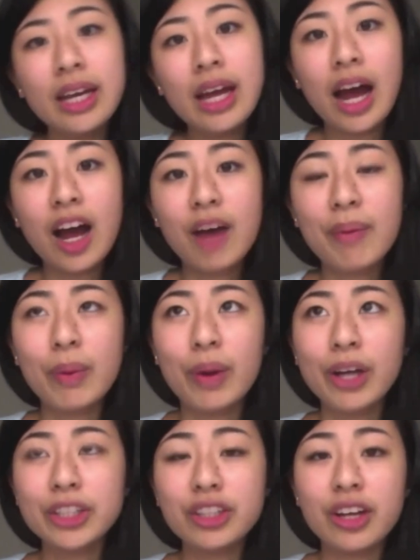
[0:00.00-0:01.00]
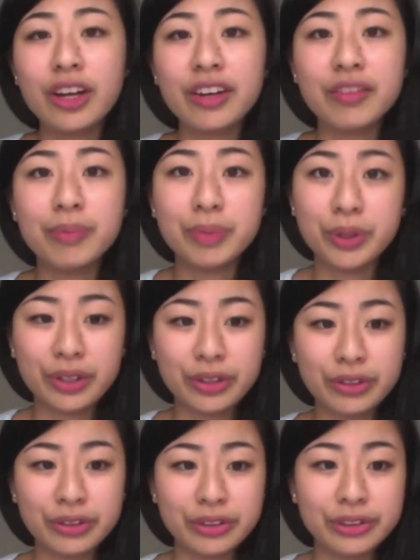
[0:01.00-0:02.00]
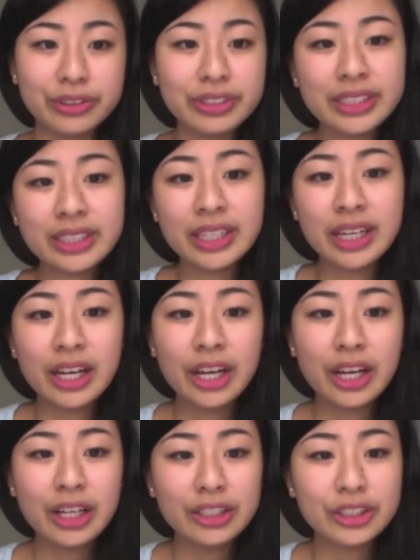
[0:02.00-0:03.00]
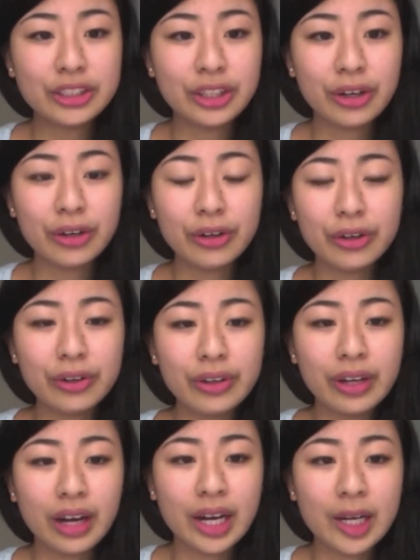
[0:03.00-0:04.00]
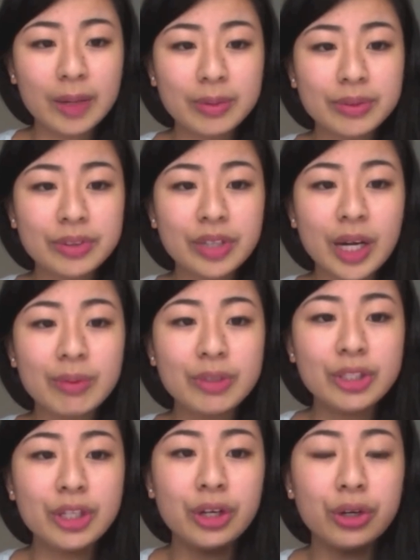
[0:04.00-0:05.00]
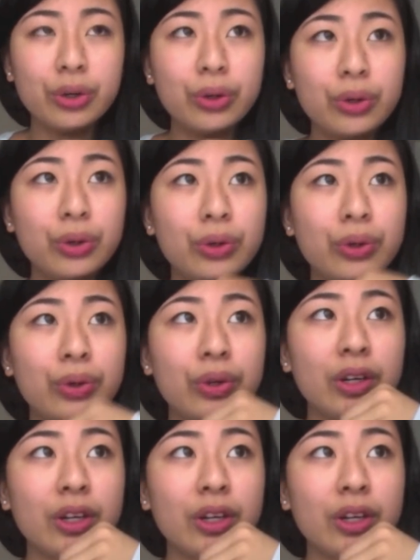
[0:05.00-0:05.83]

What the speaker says: I watch a lot of beauty gurus. So I am subscribed to